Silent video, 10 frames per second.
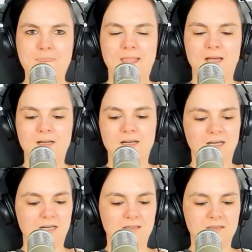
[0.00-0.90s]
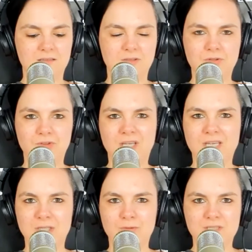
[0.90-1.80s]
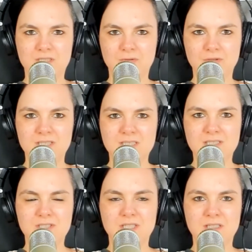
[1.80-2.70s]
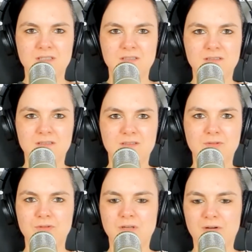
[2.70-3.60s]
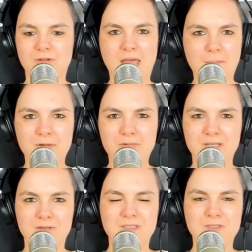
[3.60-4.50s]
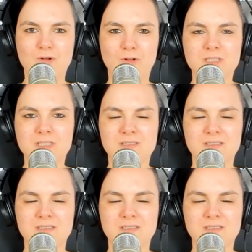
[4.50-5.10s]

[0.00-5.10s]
do you think it was a good decision? Are you happy with the results?